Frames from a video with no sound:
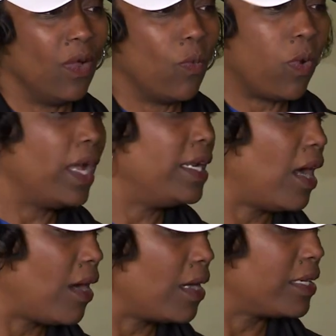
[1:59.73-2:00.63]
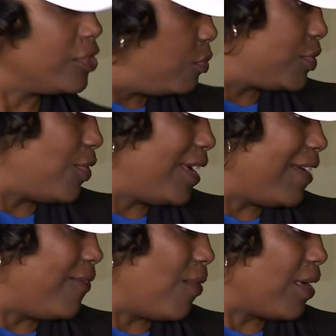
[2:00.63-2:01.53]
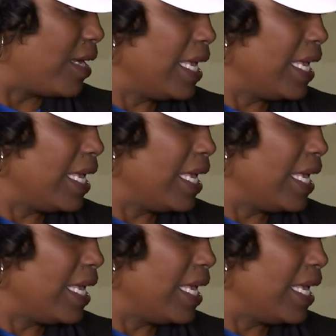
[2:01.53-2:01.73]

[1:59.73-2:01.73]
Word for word: what our consumers are looking for.